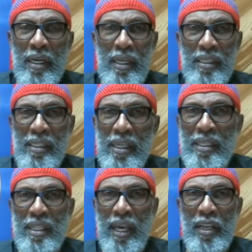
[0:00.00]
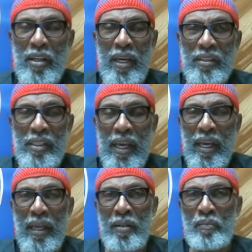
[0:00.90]
It says that, you
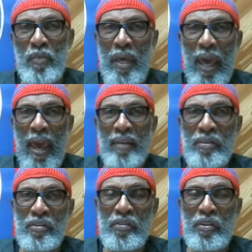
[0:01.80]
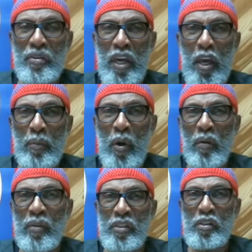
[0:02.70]
understand, after the seal came
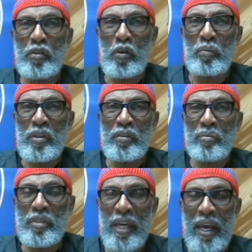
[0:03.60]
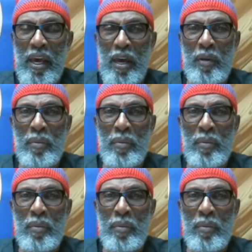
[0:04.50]
off, it's still going to be some time,